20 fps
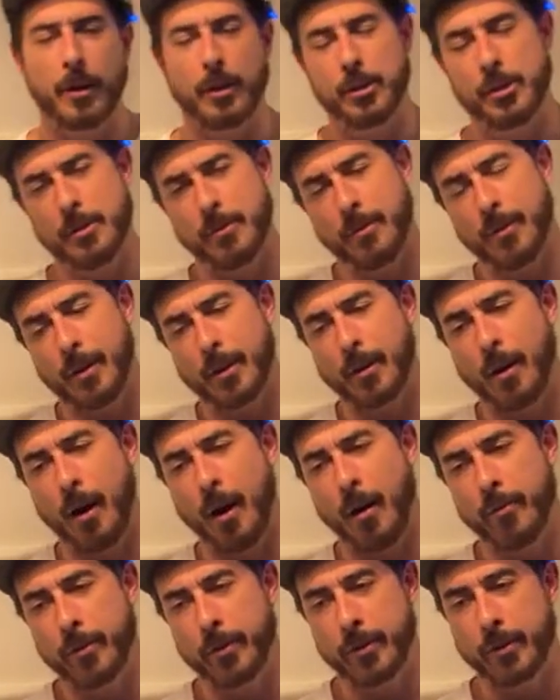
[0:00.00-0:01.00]
She's like
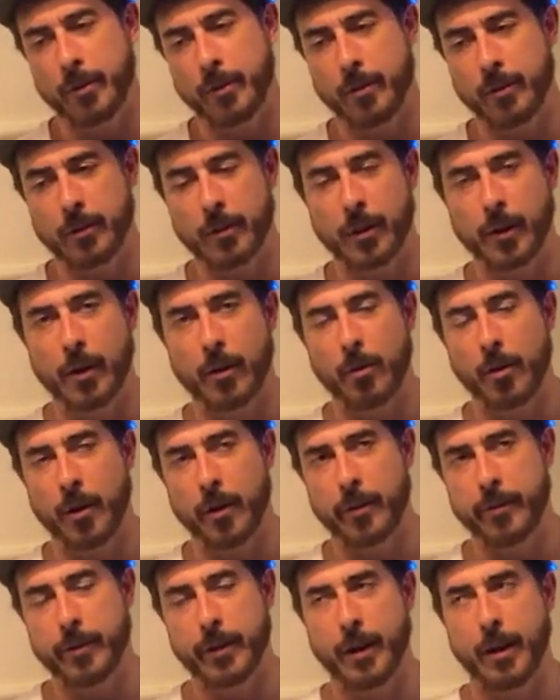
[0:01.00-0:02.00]
obviously looked like a
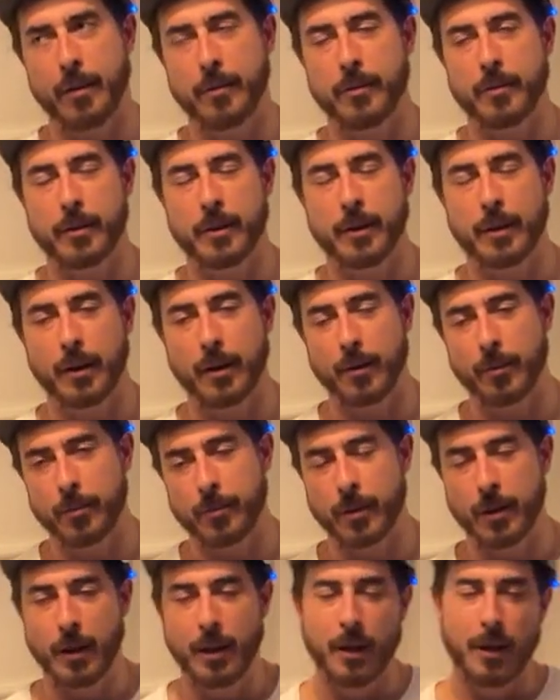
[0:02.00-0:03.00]
CrossFit athlete, and I was
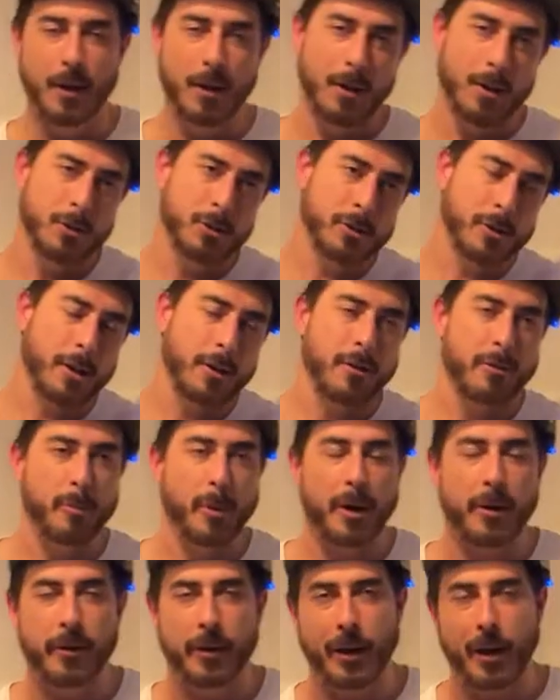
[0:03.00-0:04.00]
just kind of
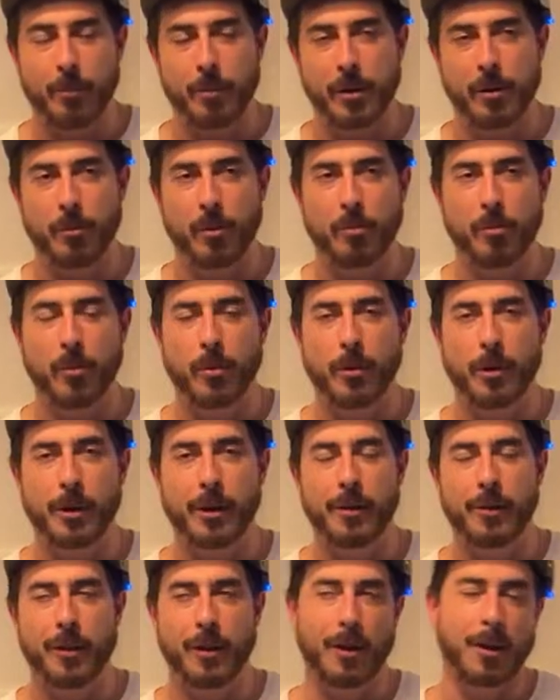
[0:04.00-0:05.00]
smiling at me at one point.
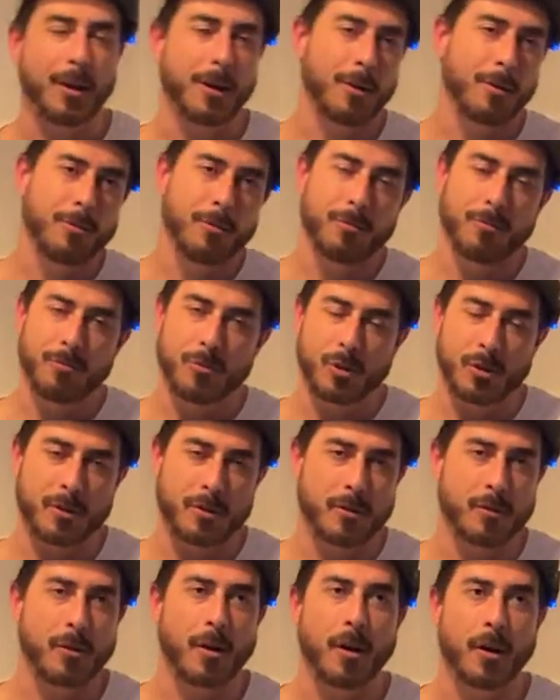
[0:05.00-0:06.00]
And then I just
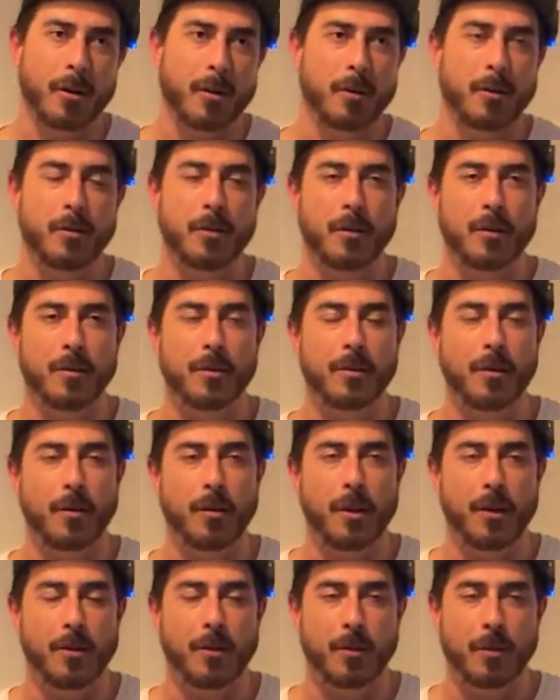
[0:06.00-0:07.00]
saw her in the
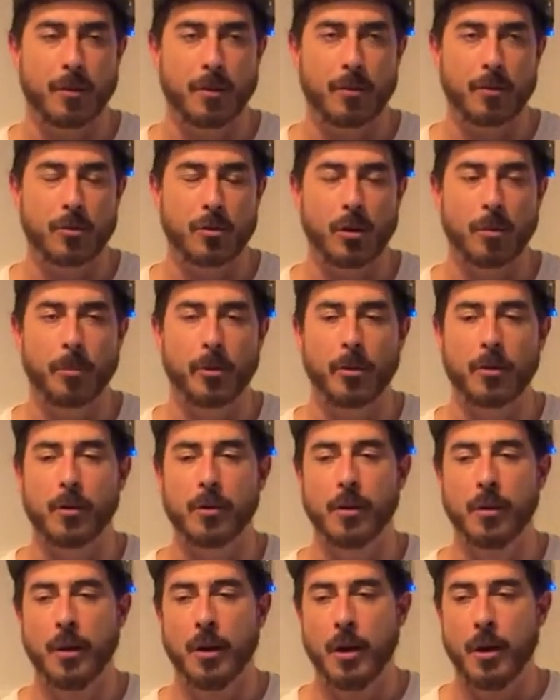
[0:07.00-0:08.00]
terminal
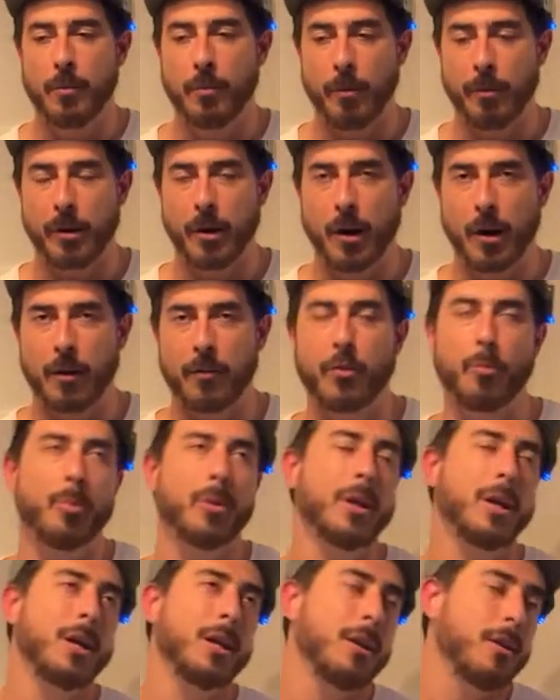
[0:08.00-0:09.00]
when we got off the
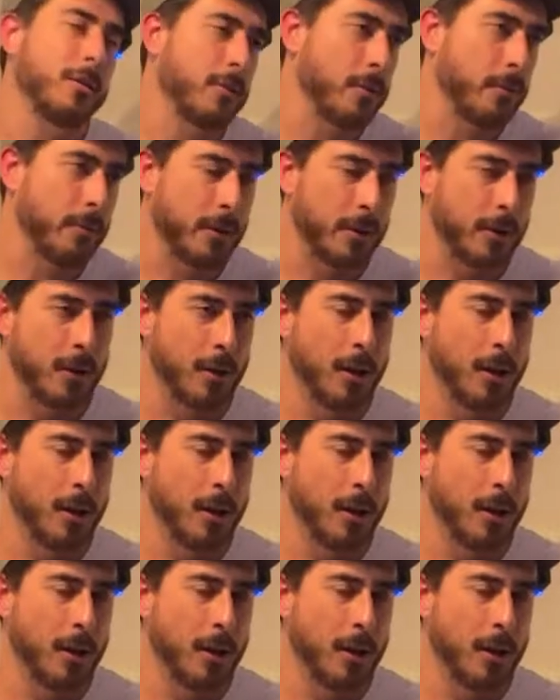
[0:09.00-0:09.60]
plane, and so we